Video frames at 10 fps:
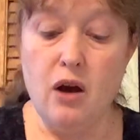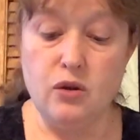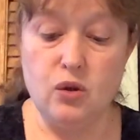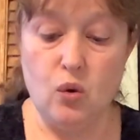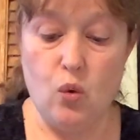
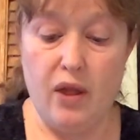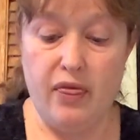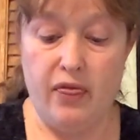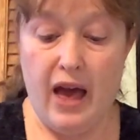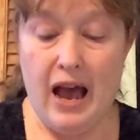So
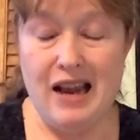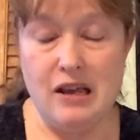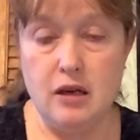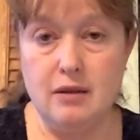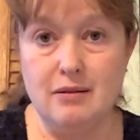what that
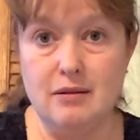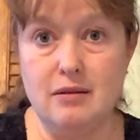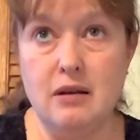is